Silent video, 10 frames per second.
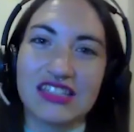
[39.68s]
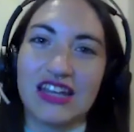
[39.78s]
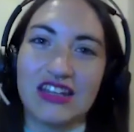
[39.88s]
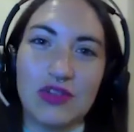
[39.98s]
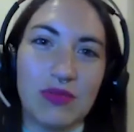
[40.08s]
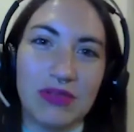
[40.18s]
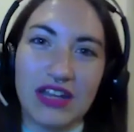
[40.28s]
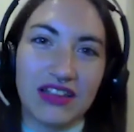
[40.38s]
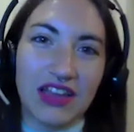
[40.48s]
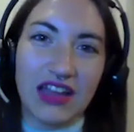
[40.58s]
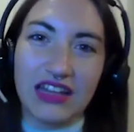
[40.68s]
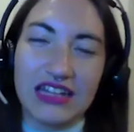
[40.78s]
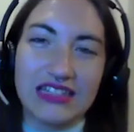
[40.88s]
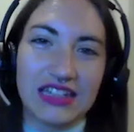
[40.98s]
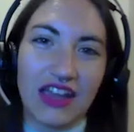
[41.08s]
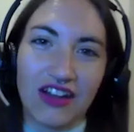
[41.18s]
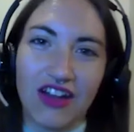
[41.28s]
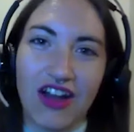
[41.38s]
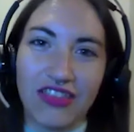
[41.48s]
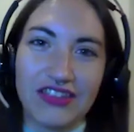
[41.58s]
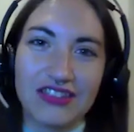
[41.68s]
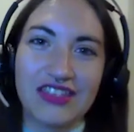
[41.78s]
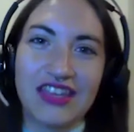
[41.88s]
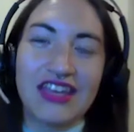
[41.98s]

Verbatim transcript: And I knew immediately I needed to get her on this